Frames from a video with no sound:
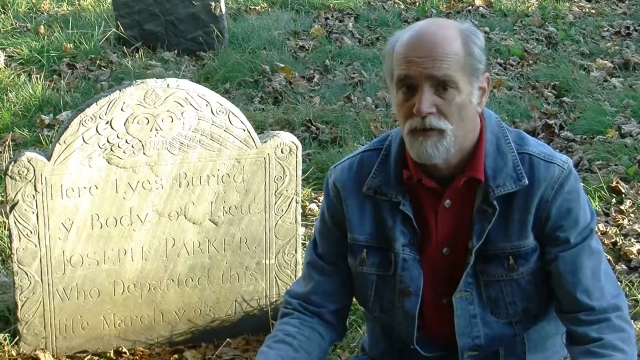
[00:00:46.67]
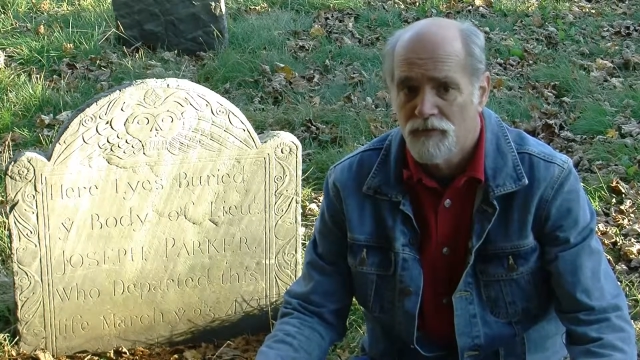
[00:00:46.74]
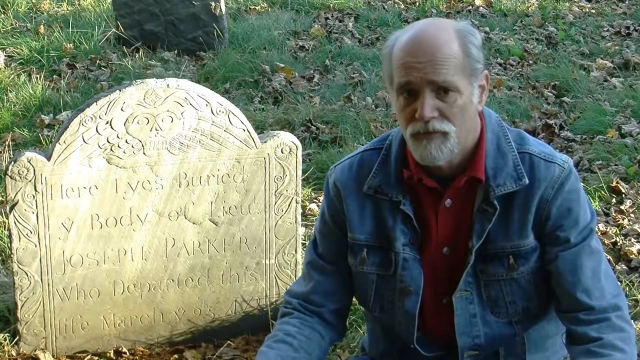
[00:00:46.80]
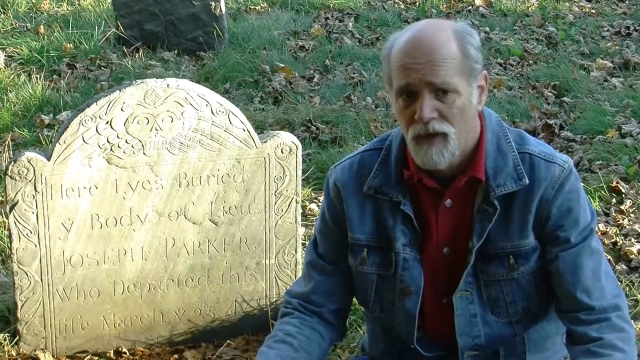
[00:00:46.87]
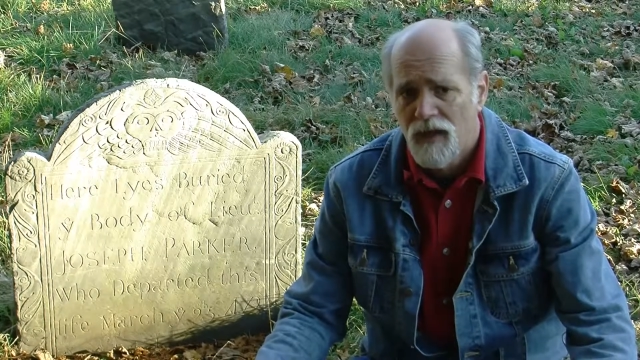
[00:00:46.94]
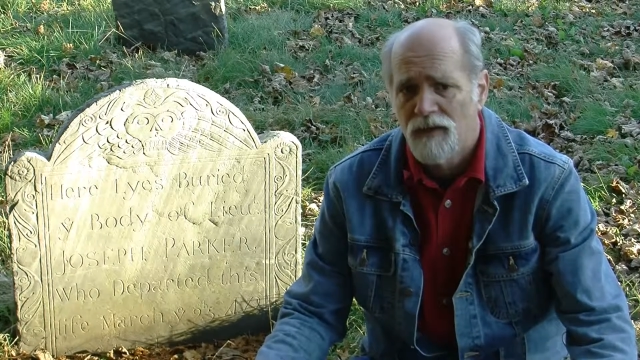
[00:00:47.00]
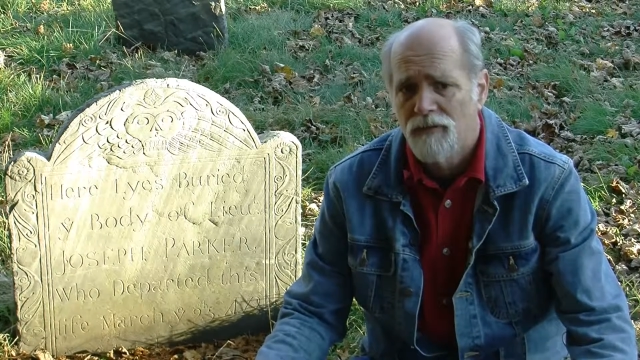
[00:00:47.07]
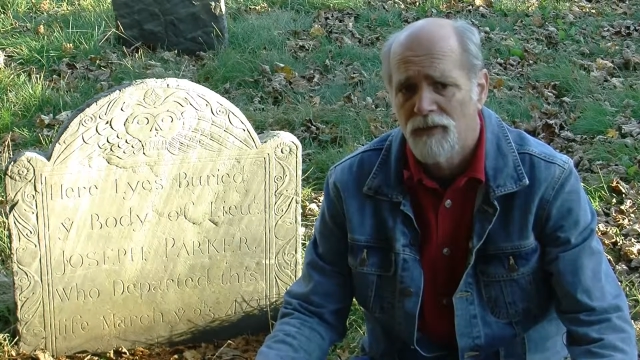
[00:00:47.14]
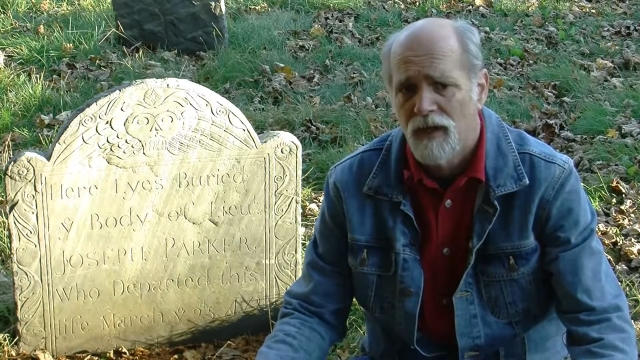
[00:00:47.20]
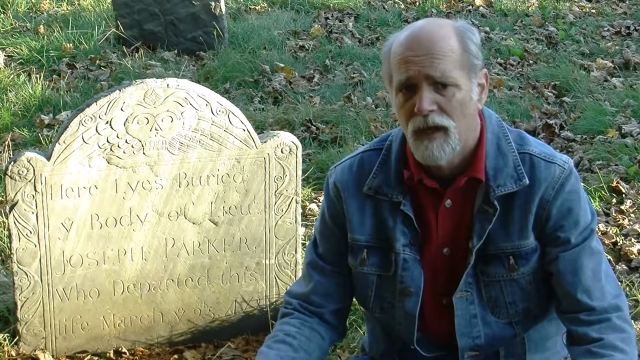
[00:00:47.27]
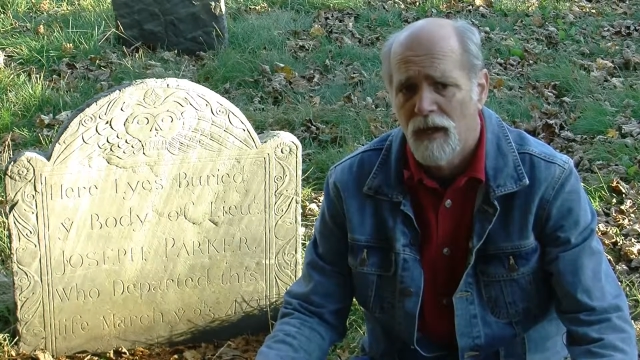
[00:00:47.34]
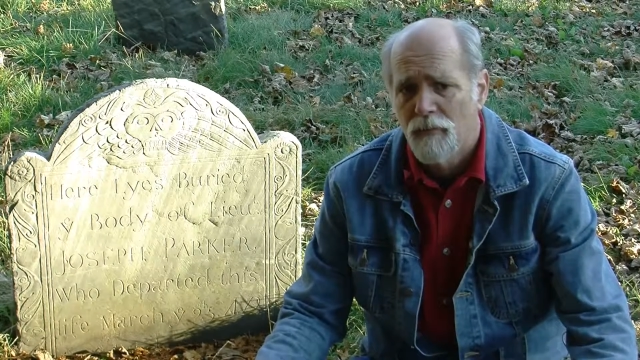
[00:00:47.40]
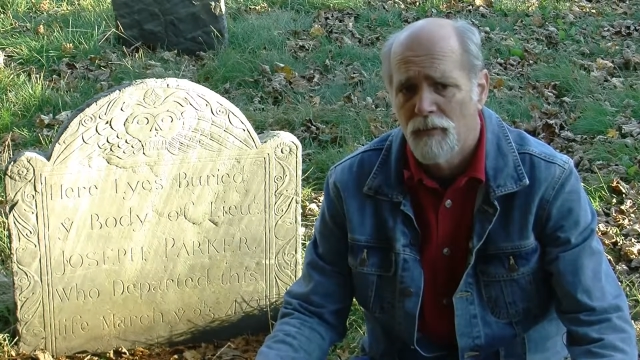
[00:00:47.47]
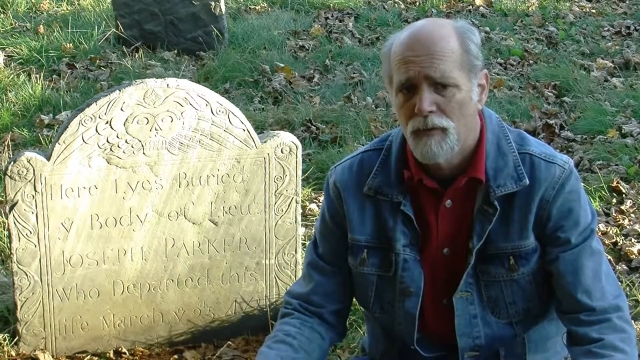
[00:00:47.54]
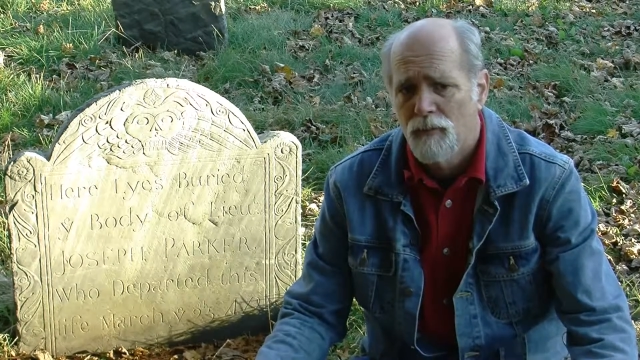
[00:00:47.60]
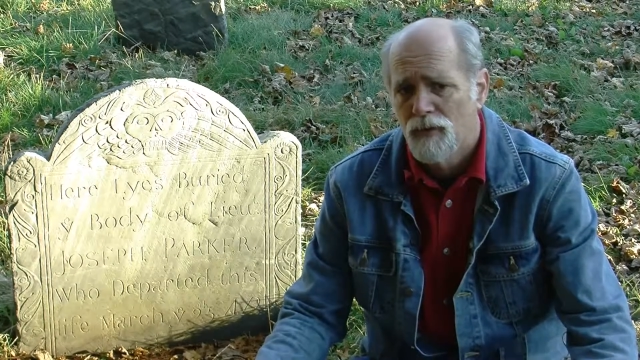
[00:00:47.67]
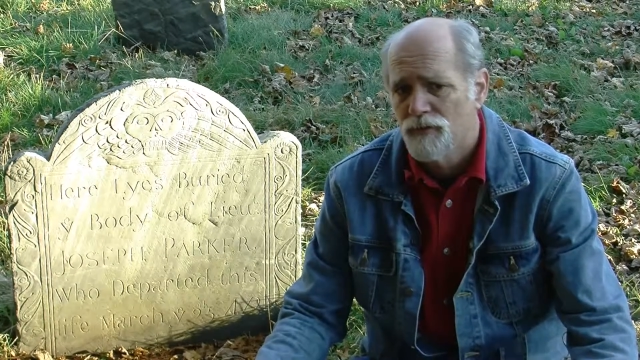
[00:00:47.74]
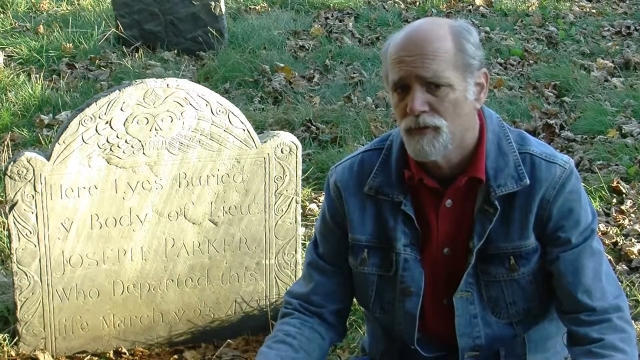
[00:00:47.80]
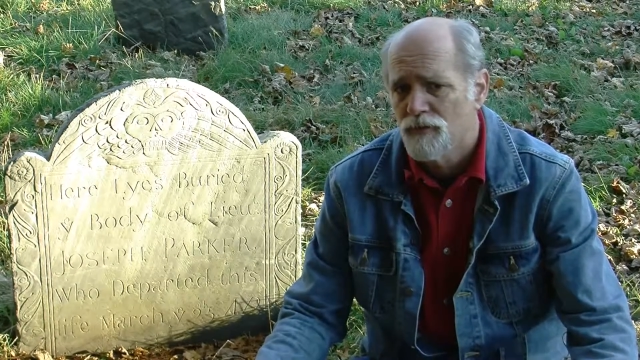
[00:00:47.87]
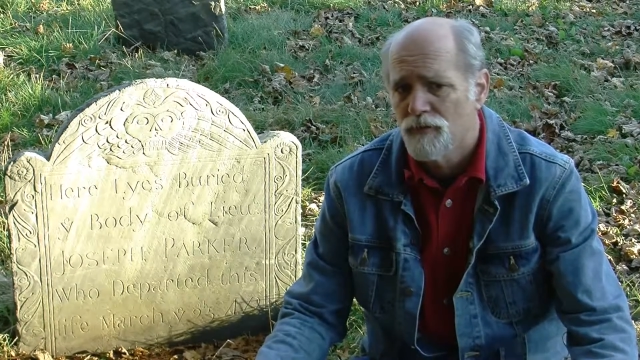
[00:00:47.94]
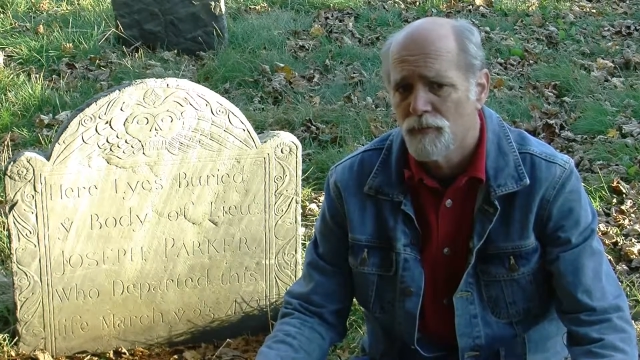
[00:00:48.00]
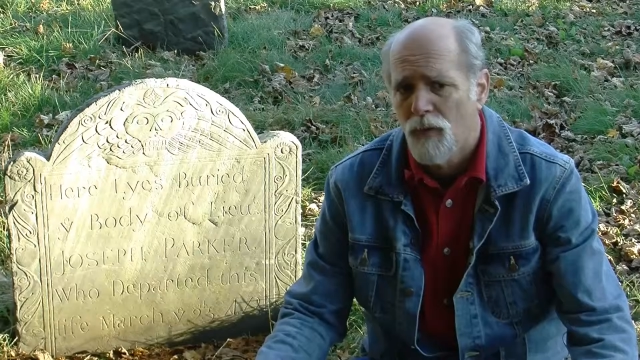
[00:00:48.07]
the site of the abbey
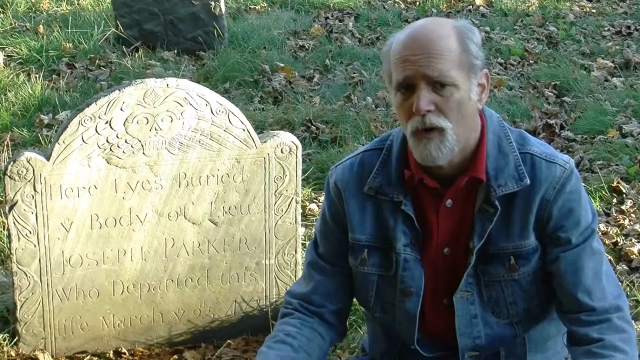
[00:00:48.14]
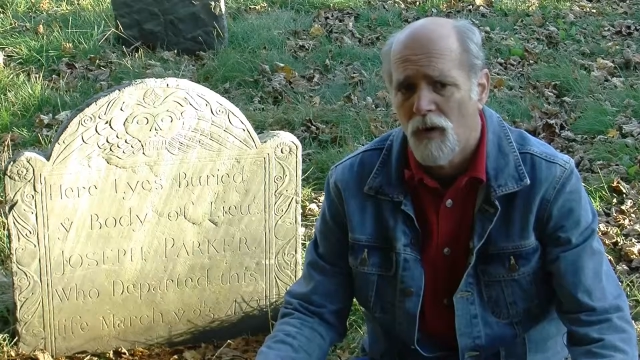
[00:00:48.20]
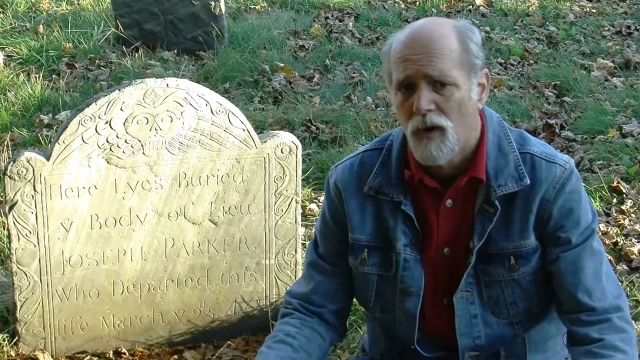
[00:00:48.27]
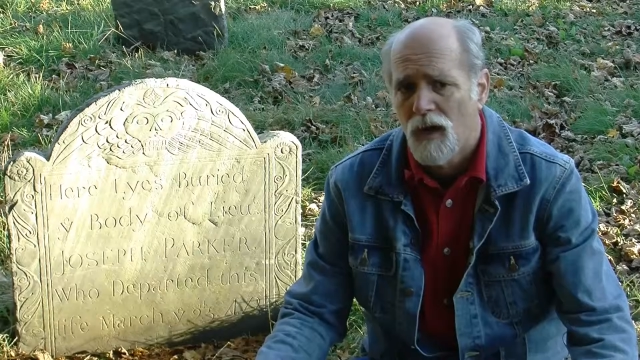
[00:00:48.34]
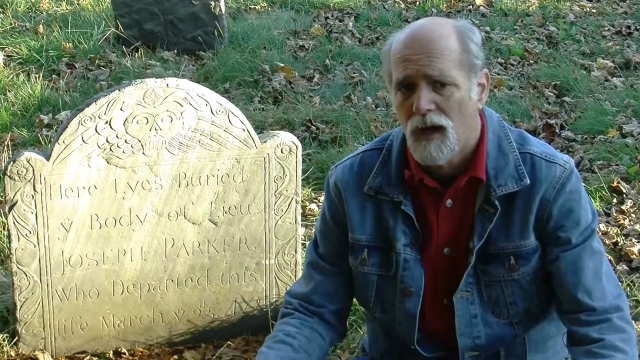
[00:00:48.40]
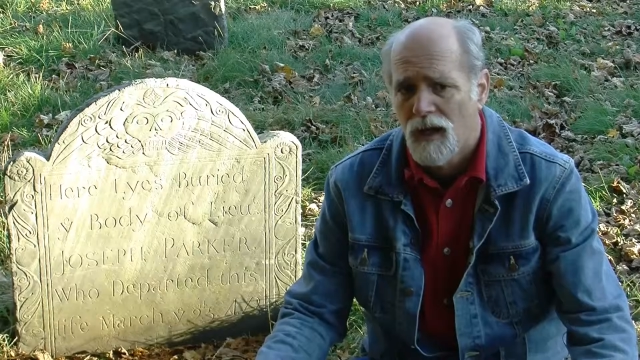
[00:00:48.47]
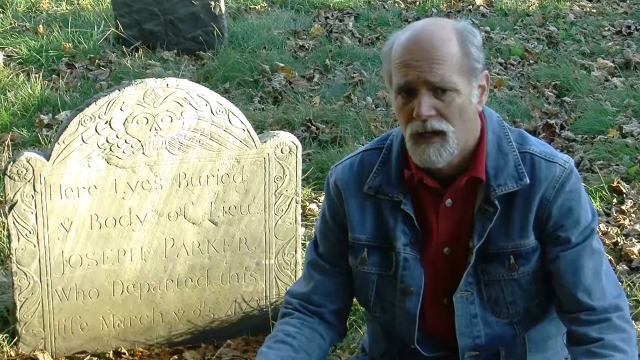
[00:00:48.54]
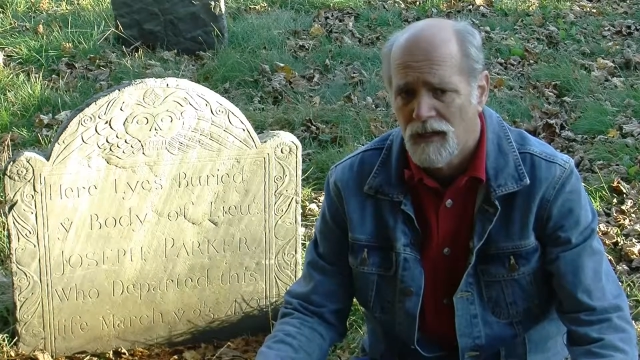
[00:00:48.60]
was a small